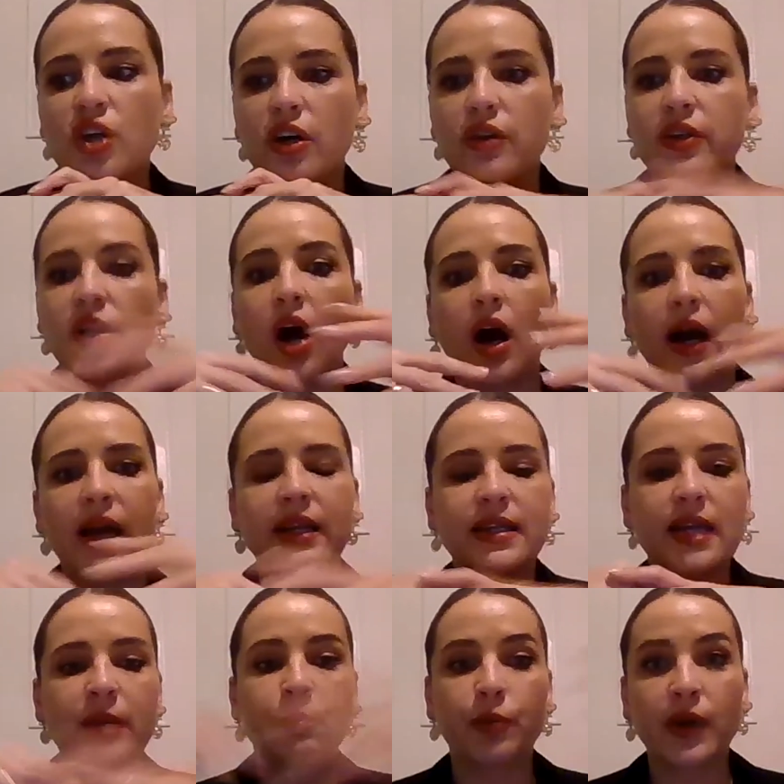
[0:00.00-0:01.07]
yeah,
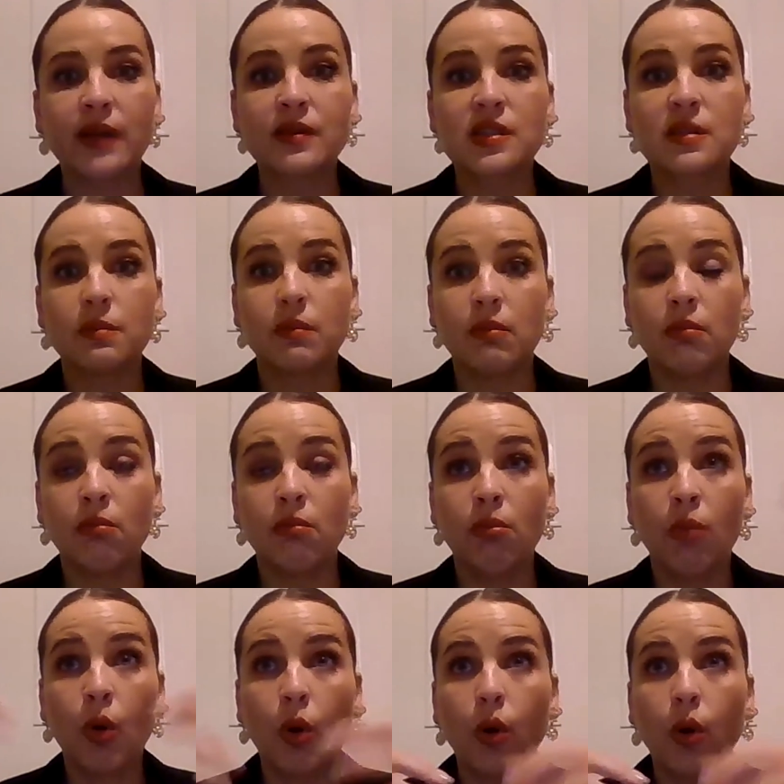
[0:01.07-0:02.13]
it brings
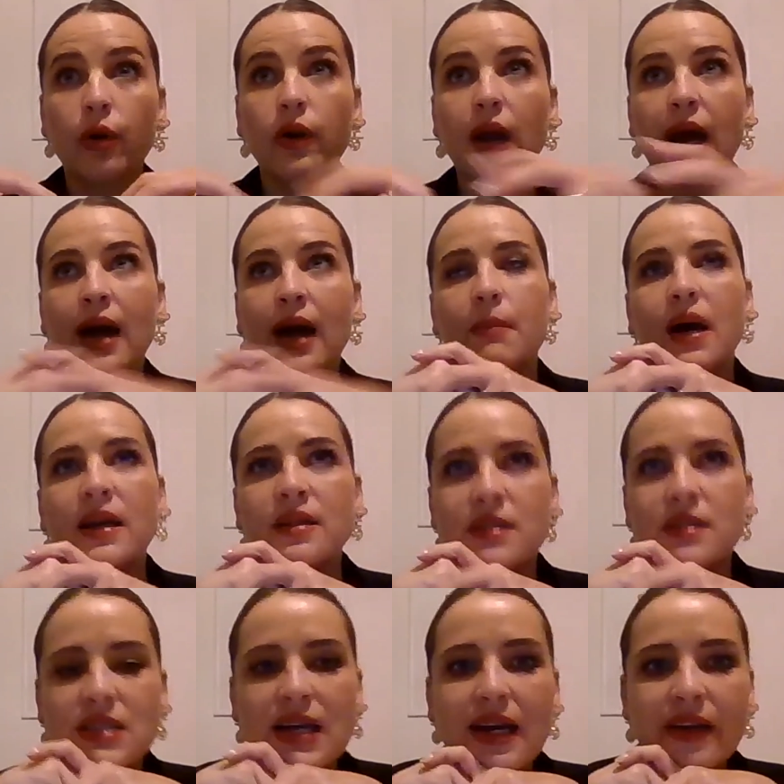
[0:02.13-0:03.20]
more
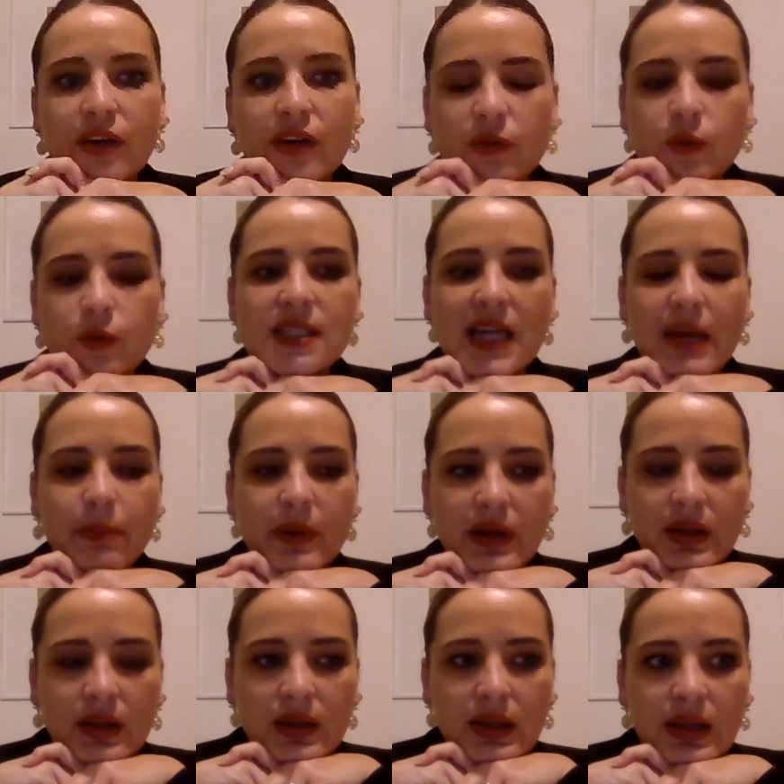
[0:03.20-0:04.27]
understanding of what's
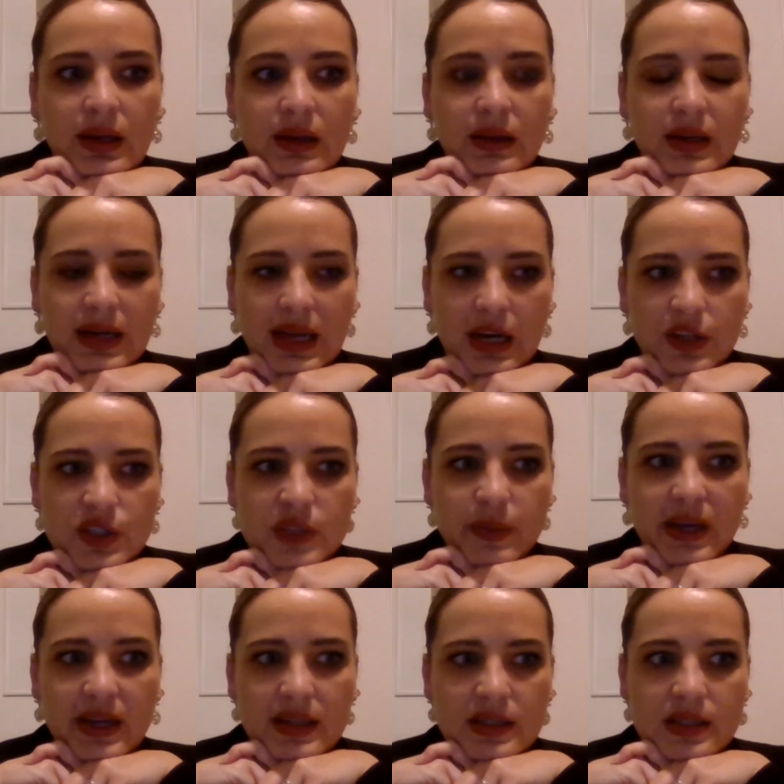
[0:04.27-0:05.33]
happening in the cloud
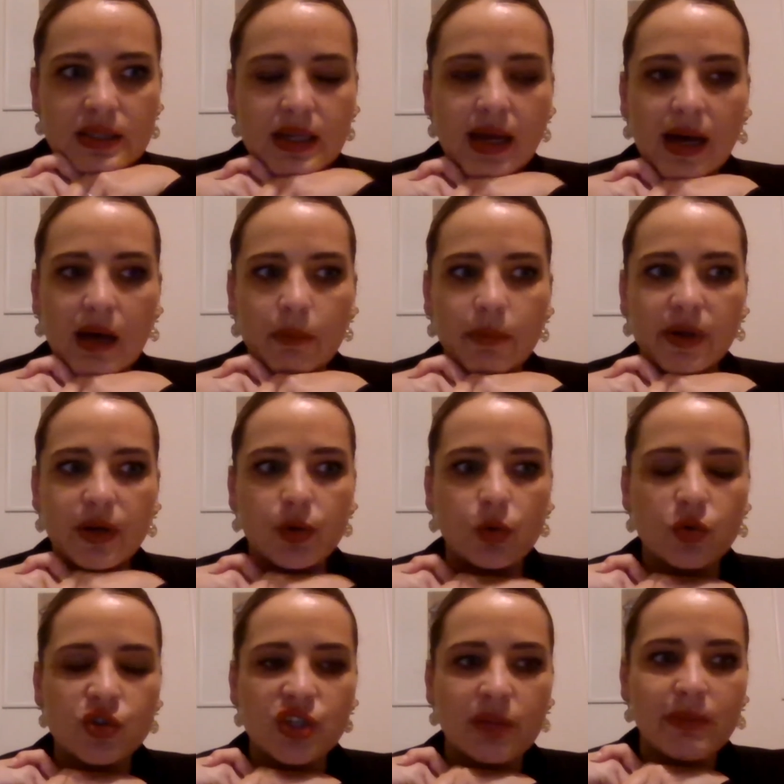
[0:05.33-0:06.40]
space, but it
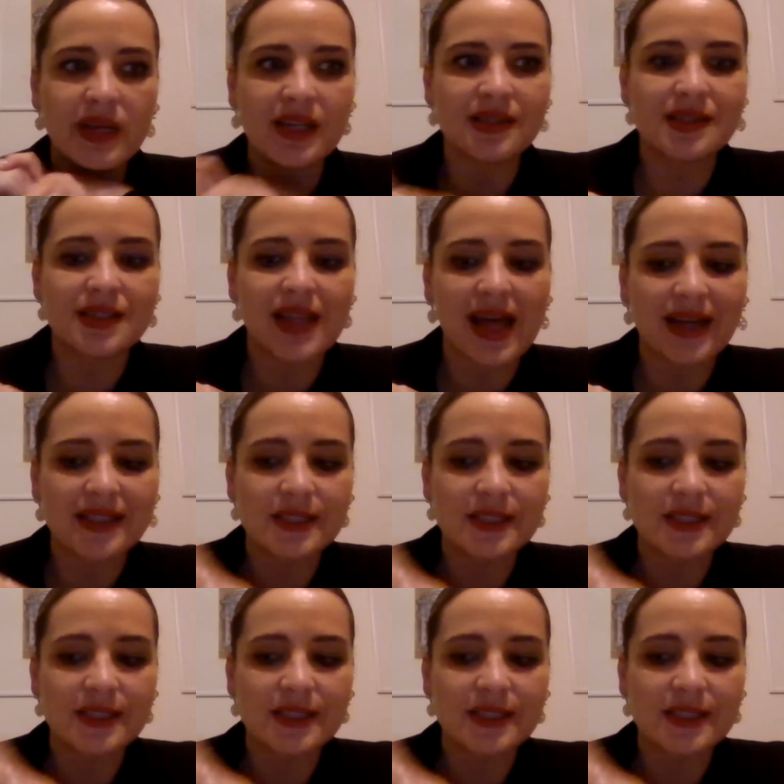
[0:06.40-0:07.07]
also means that